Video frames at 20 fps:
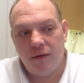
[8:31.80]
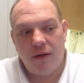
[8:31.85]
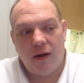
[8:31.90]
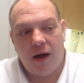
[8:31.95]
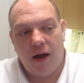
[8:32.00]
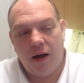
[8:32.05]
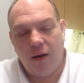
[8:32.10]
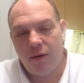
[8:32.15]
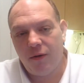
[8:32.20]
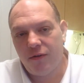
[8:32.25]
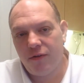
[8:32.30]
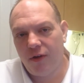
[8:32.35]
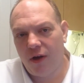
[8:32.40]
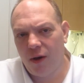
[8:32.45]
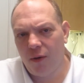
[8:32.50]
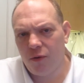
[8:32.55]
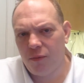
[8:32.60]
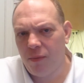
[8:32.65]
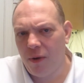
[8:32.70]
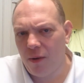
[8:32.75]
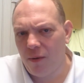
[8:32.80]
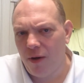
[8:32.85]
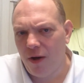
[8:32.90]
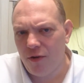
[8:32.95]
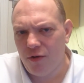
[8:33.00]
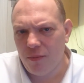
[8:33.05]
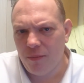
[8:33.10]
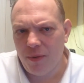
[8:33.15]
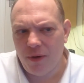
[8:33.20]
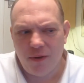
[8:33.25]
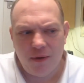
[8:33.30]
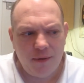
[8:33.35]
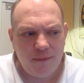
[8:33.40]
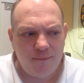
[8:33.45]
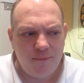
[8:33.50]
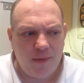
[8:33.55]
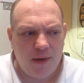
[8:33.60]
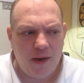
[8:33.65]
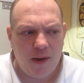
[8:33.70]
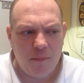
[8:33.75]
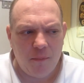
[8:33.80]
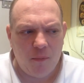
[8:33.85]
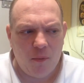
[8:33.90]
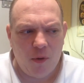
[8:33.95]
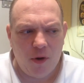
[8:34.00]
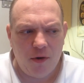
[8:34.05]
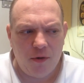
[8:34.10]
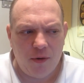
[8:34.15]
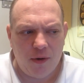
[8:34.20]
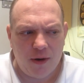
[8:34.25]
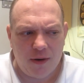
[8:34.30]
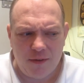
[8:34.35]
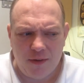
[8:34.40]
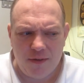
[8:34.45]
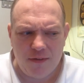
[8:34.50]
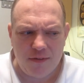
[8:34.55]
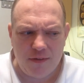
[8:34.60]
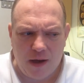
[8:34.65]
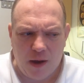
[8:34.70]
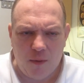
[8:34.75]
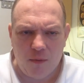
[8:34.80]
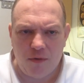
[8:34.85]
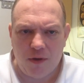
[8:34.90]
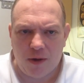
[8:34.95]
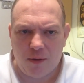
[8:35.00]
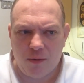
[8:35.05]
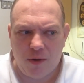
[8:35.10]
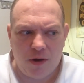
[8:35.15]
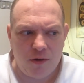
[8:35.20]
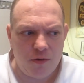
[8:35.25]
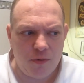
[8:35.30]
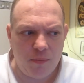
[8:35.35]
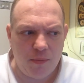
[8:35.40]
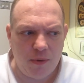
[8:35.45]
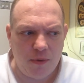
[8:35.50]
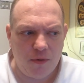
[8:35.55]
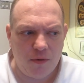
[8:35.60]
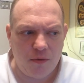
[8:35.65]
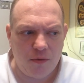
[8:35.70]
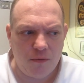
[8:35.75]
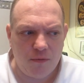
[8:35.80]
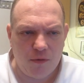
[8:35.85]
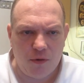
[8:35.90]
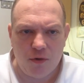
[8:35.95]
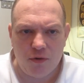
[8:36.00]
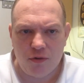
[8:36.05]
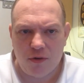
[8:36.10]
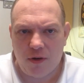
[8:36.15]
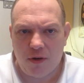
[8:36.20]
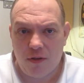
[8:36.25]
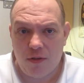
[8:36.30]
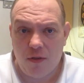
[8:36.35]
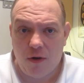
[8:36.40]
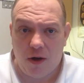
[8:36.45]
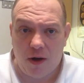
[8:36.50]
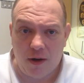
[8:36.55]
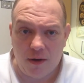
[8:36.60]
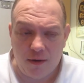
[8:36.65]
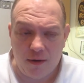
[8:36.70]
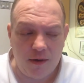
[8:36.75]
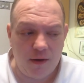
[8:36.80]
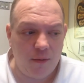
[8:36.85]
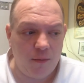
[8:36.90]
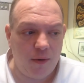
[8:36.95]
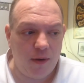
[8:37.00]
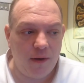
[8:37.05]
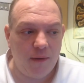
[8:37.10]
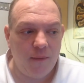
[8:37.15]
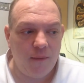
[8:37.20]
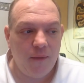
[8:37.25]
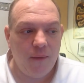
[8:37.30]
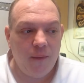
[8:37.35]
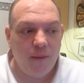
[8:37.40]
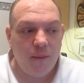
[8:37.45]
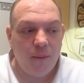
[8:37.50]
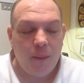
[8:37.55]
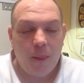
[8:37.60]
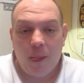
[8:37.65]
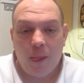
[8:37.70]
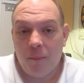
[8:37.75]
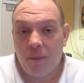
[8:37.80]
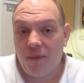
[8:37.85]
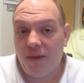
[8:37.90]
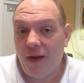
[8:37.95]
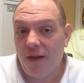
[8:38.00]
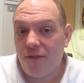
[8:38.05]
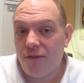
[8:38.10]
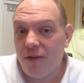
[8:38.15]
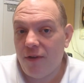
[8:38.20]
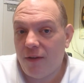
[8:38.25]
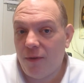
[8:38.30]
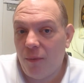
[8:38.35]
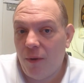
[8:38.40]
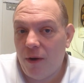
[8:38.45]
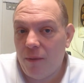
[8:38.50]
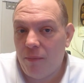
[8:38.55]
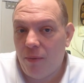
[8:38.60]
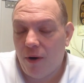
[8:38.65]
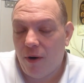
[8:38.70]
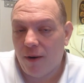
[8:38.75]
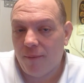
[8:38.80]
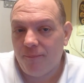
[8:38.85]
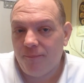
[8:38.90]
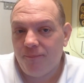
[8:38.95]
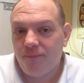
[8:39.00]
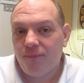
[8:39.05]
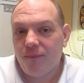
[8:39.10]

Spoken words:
always thought it was by Roger Miller, and I'm wondering, because that sounds like Roger Miller's version, I thought, anyway. But that's not the weird part.